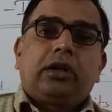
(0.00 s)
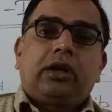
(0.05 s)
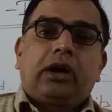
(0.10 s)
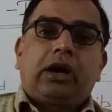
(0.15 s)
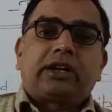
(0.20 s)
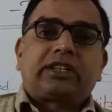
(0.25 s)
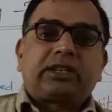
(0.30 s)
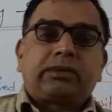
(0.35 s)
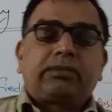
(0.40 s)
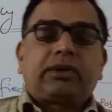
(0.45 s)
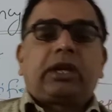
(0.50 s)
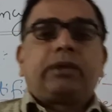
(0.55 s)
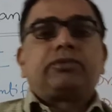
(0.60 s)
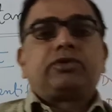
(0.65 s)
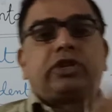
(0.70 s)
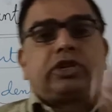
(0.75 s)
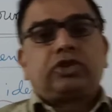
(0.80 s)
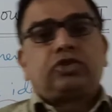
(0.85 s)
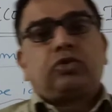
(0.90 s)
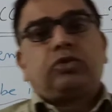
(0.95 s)
Or
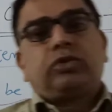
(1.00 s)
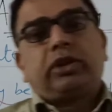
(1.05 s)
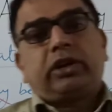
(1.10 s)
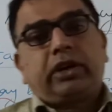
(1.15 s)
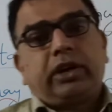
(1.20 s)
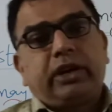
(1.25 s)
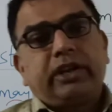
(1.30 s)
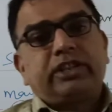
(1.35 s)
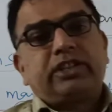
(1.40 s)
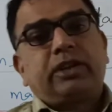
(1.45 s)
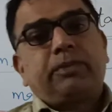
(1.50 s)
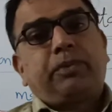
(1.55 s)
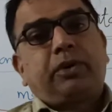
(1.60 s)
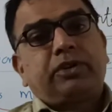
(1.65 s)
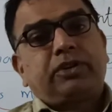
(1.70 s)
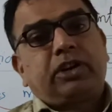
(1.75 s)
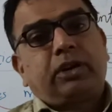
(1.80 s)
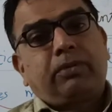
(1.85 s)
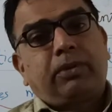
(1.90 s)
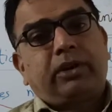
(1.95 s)
sometimes they show that it is
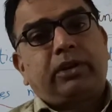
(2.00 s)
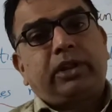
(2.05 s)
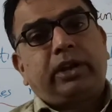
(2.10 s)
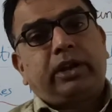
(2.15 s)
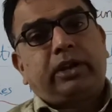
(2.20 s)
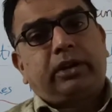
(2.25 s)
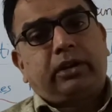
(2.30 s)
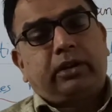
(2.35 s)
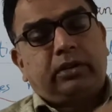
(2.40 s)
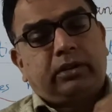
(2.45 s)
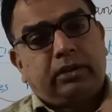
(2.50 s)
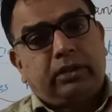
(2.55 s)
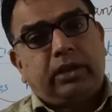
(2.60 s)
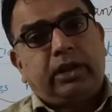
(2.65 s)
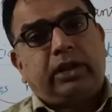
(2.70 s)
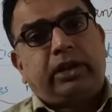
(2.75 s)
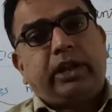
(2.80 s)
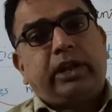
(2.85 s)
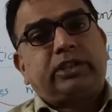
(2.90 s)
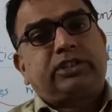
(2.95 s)
deposited, but
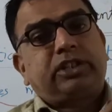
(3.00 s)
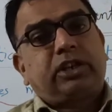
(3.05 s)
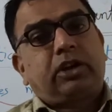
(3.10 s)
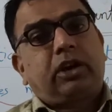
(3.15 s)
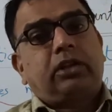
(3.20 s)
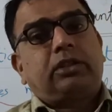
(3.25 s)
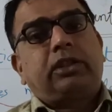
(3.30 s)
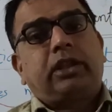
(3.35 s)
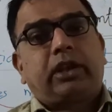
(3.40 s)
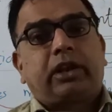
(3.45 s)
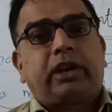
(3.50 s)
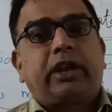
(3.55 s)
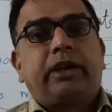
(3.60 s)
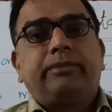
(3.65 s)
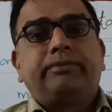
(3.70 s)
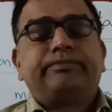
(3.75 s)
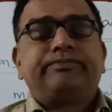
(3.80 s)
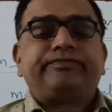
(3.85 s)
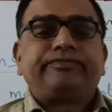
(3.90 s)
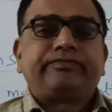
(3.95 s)
they take check on their
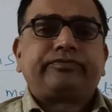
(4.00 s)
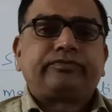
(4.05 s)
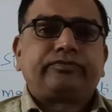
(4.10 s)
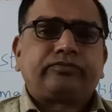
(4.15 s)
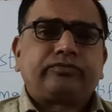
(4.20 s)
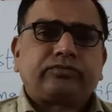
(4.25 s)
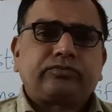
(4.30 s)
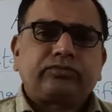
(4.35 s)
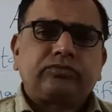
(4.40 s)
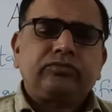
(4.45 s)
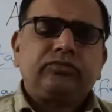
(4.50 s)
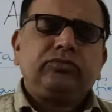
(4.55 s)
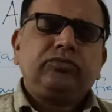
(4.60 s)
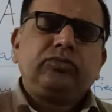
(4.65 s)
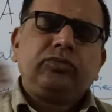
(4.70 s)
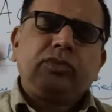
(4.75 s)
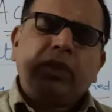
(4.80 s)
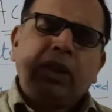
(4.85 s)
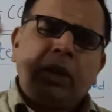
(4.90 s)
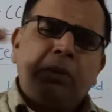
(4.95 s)
name.
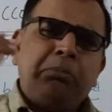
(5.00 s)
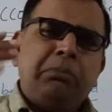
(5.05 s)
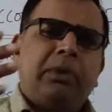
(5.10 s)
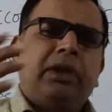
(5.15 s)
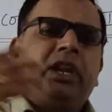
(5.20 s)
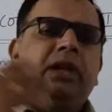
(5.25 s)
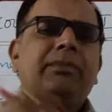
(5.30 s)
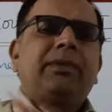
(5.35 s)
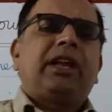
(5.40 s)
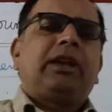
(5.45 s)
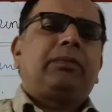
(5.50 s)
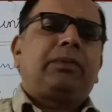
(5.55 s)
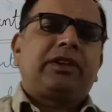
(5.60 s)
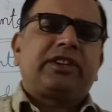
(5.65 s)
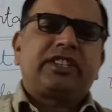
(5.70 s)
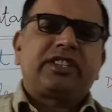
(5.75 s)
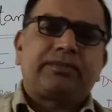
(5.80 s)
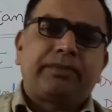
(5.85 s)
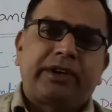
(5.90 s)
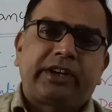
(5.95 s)
Many
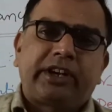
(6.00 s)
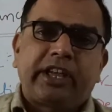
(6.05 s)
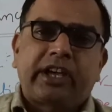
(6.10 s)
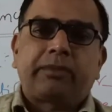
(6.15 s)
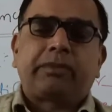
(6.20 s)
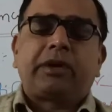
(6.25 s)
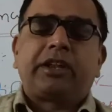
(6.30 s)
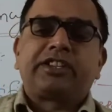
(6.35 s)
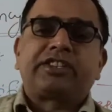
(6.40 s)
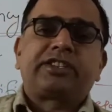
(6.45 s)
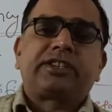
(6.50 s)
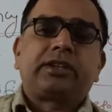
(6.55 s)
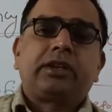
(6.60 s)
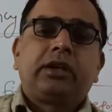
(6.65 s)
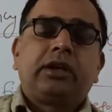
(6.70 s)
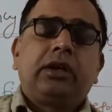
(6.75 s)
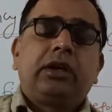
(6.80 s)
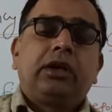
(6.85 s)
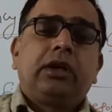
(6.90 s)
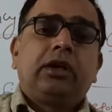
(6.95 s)
manipulations may take
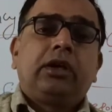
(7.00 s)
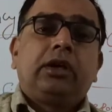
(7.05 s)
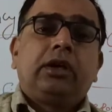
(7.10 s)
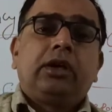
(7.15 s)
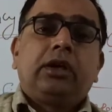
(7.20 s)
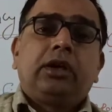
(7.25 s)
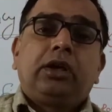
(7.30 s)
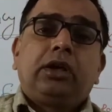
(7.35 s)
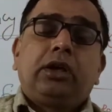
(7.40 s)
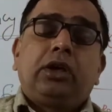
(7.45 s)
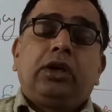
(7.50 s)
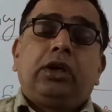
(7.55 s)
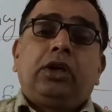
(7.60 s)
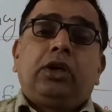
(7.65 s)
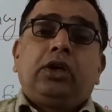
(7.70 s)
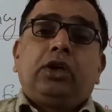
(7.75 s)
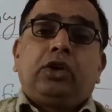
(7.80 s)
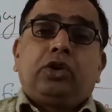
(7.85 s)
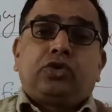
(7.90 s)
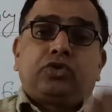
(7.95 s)
place.
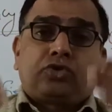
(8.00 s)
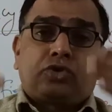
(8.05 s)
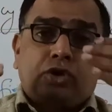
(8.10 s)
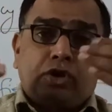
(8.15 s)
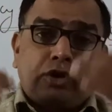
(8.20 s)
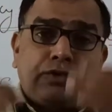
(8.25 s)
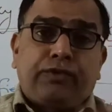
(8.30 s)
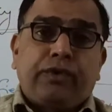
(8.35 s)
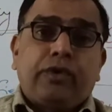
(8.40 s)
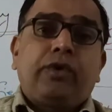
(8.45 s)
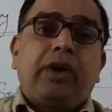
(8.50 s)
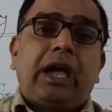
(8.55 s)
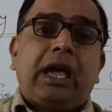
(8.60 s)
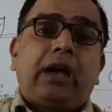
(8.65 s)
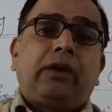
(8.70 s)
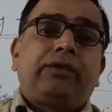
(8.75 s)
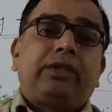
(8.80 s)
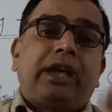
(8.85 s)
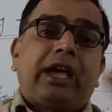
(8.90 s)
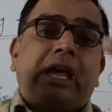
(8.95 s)
So if you
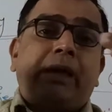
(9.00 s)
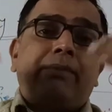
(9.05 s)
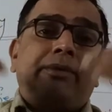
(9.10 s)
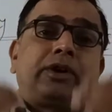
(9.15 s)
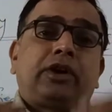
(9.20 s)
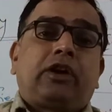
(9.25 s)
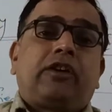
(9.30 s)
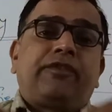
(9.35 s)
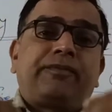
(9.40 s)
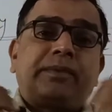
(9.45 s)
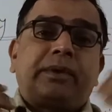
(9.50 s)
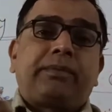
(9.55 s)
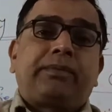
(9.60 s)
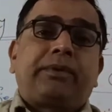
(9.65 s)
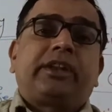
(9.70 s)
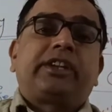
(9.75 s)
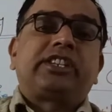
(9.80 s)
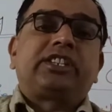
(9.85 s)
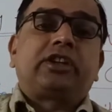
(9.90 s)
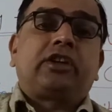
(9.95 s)
have the habit of
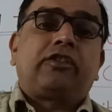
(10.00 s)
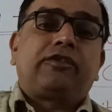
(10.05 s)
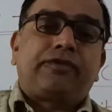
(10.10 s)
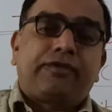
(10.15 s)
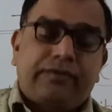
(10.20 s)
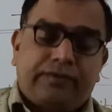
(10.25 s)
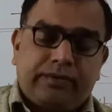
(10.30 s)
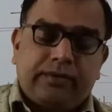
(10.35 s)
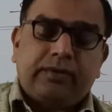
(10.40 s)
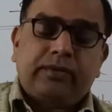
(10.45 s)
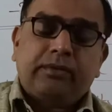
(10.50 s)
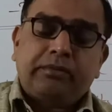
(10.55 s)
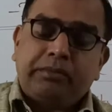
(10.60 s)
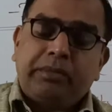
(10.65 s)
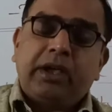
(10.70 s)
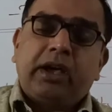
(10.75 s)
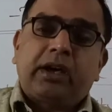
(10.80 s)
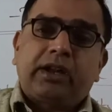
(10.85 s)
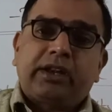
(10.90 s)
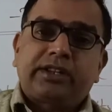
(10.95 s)
preparation of
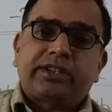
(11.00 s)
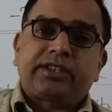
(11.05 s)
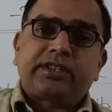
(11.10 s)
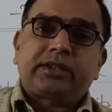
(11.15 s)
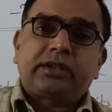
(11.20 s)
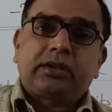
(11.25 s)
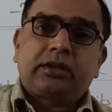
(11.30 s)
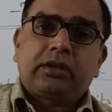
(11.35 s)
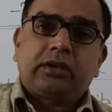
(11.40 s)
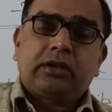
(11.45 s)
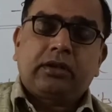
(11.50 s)
BRS